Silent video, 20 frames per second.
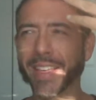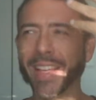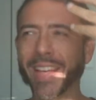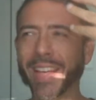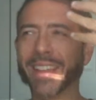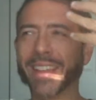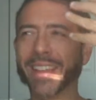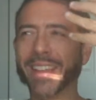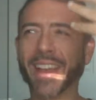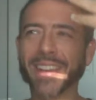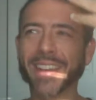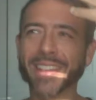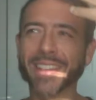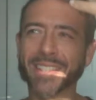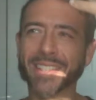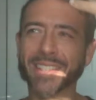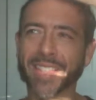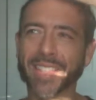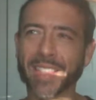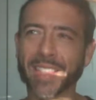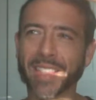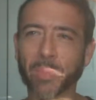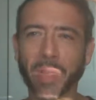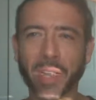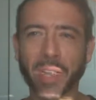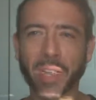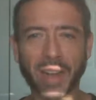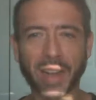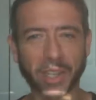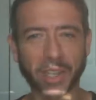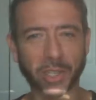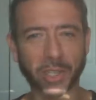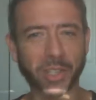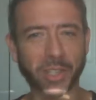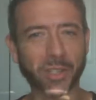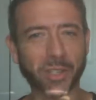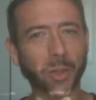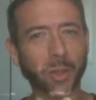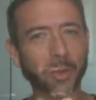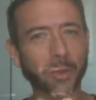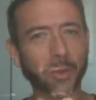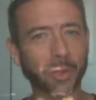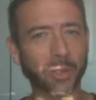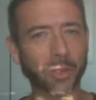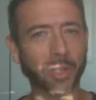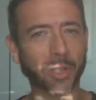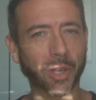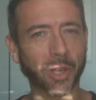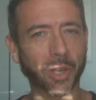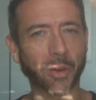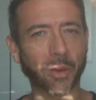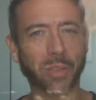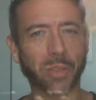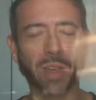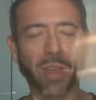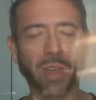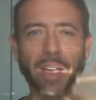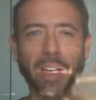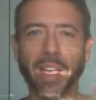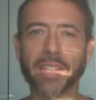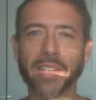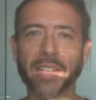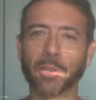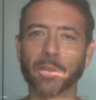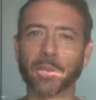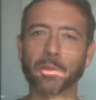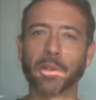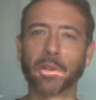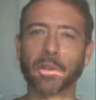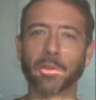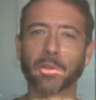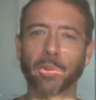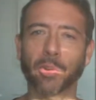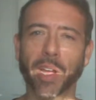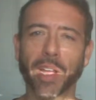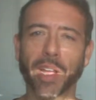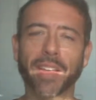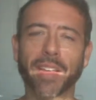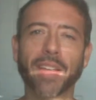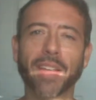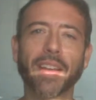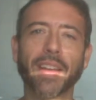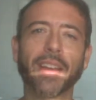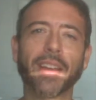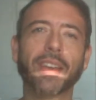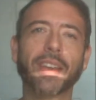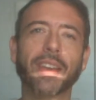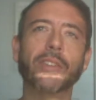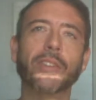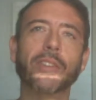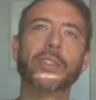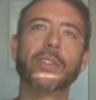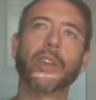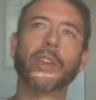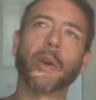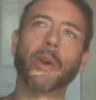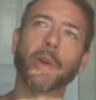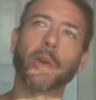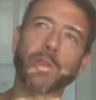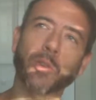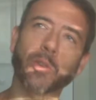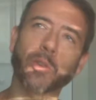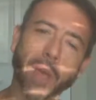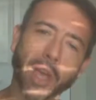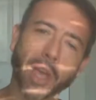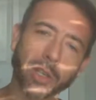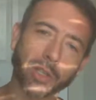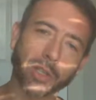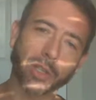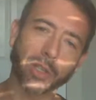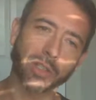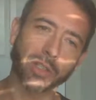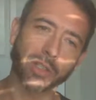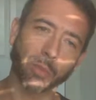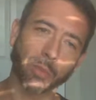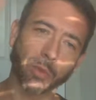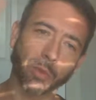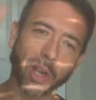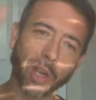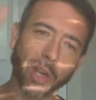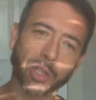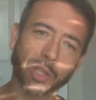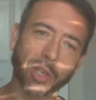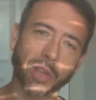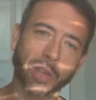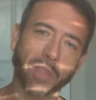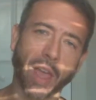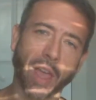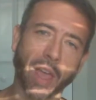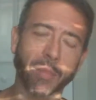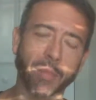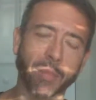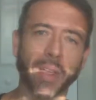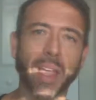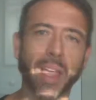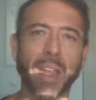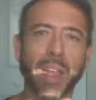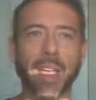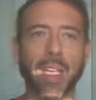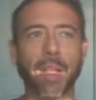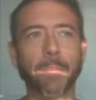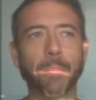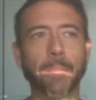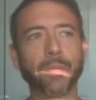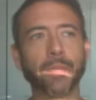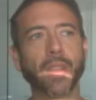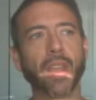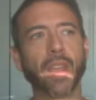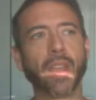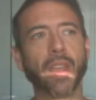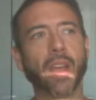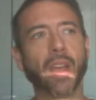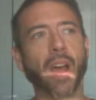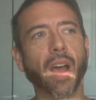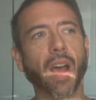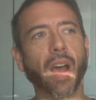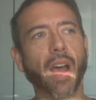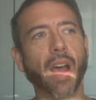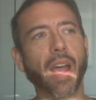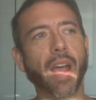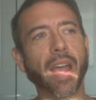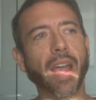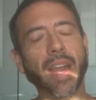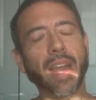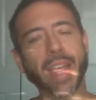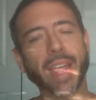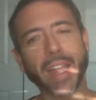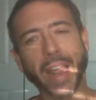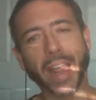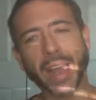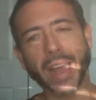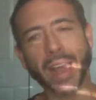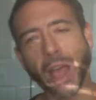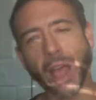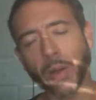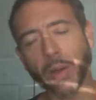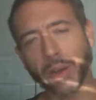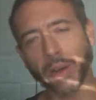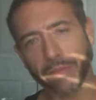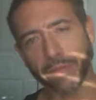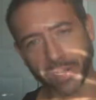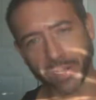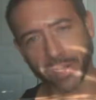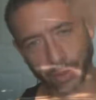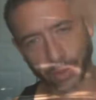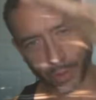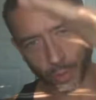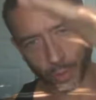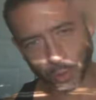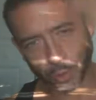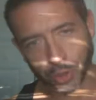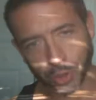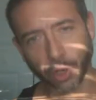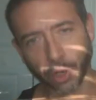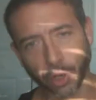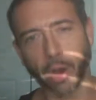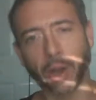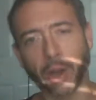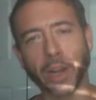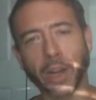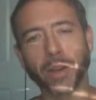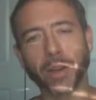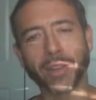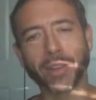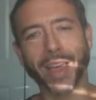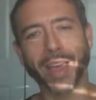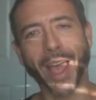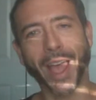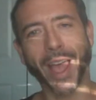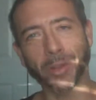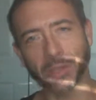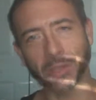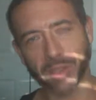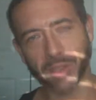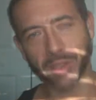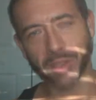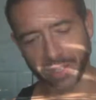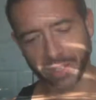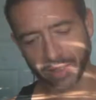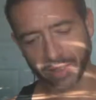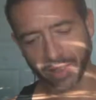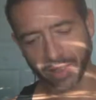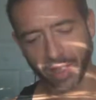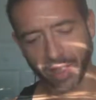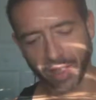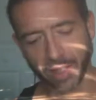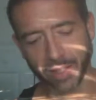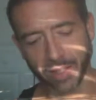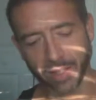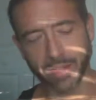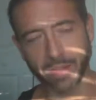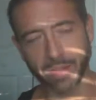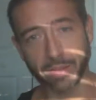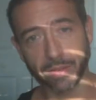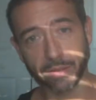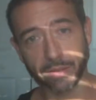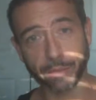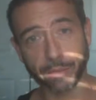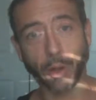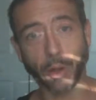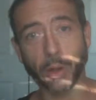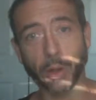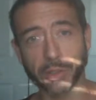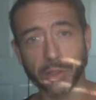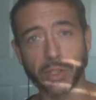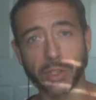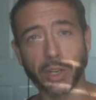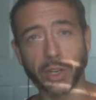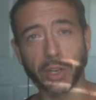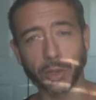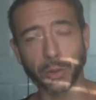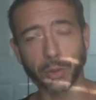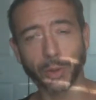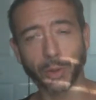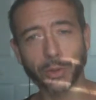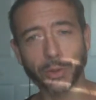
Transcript: the idea is that the planet actually gets closer to the Earth as it goes retrograde. So if you imagine this compression of that planet, and how it affects your chart and the house that it falls in your birth